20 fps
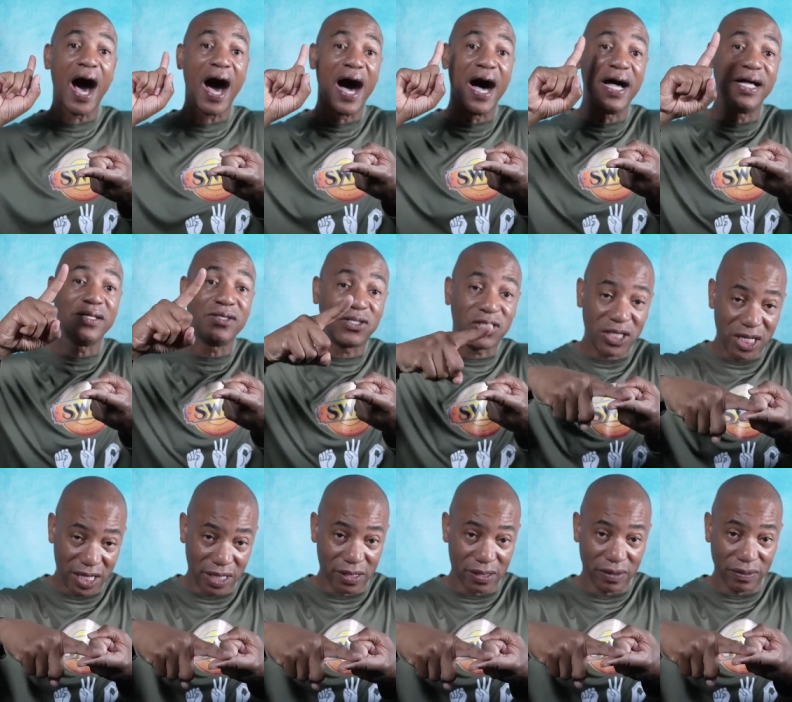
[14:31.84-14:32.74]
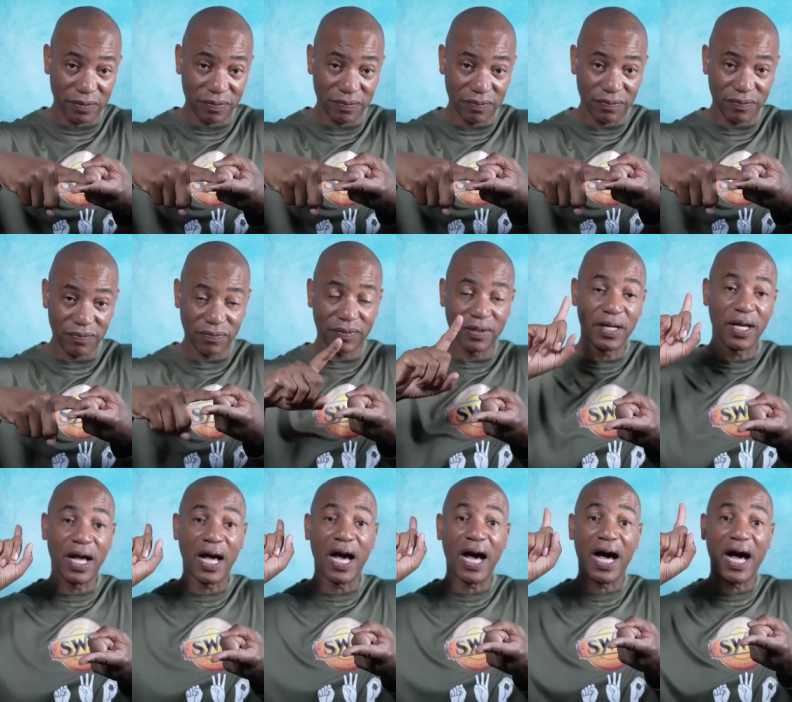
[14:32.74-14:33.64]
Until,
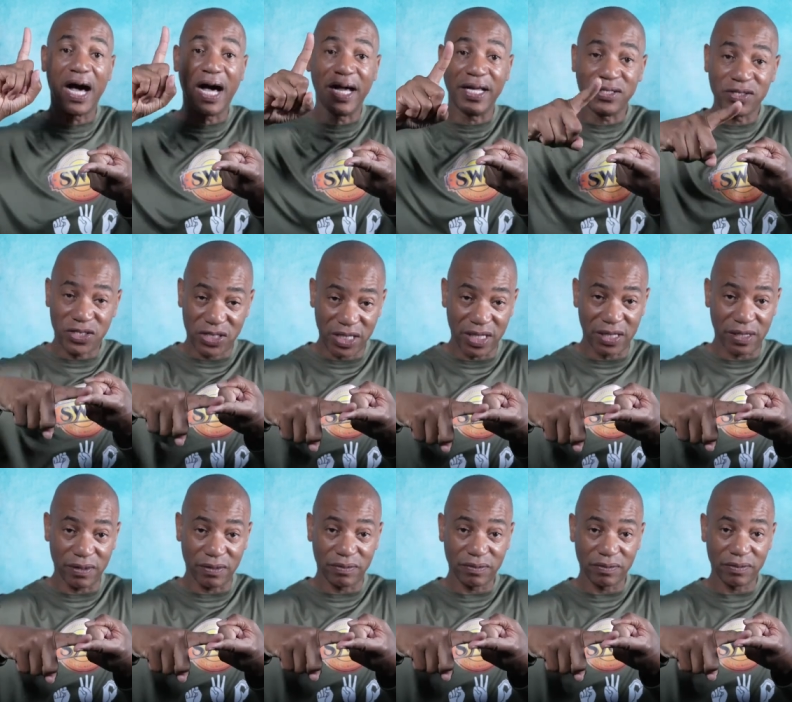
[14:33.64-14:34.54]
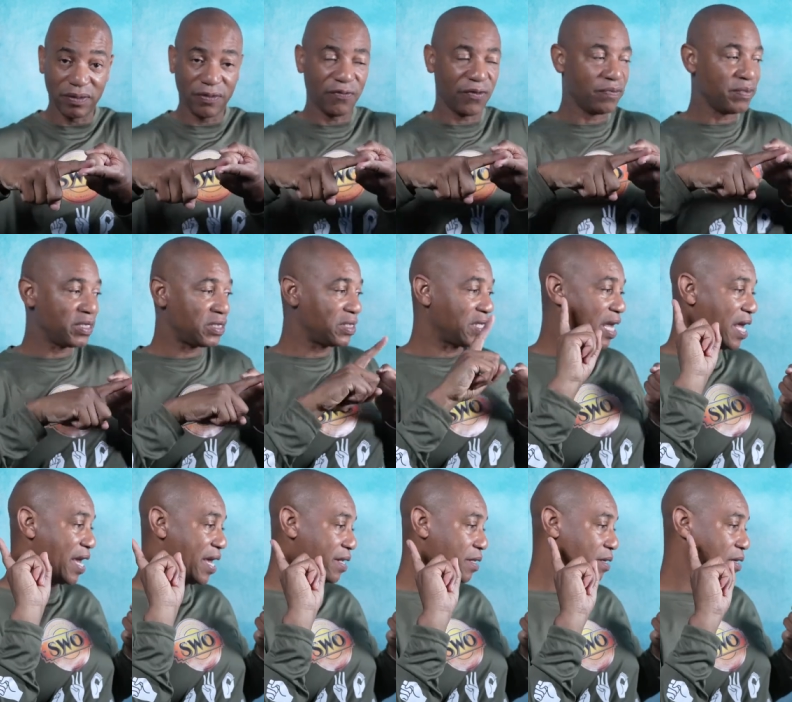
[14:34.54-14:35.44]
until, from the
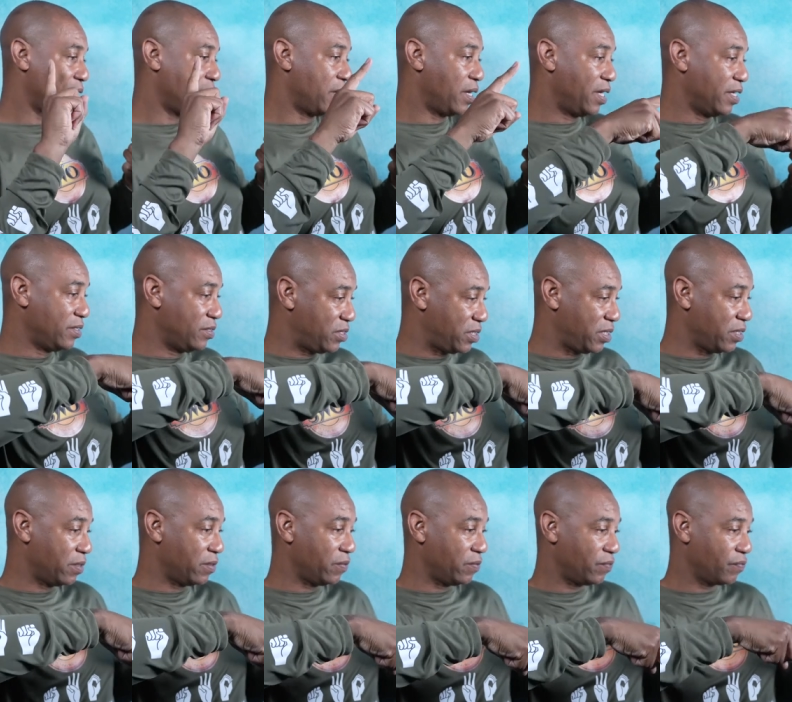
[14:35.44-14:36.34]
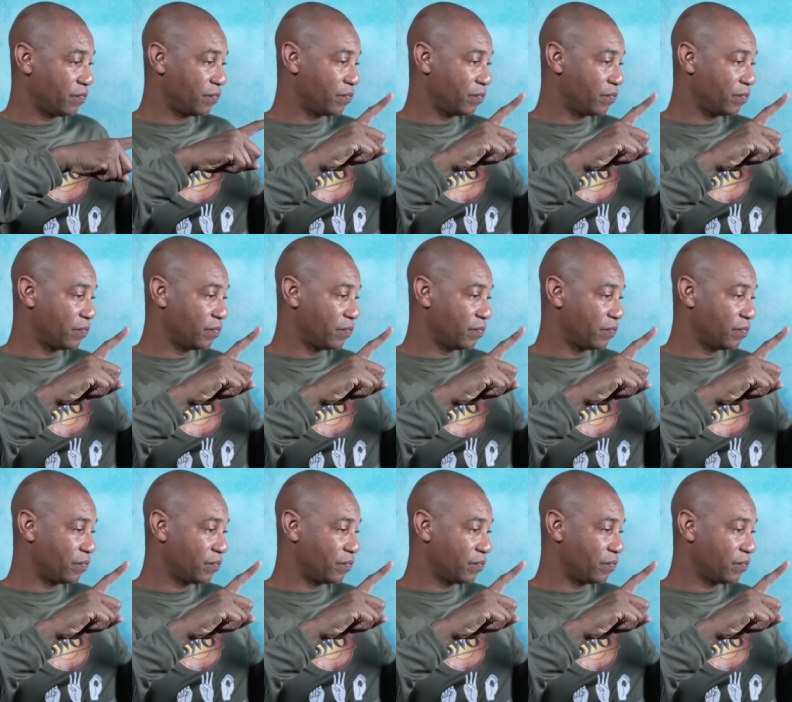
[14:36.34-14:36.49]
side, until,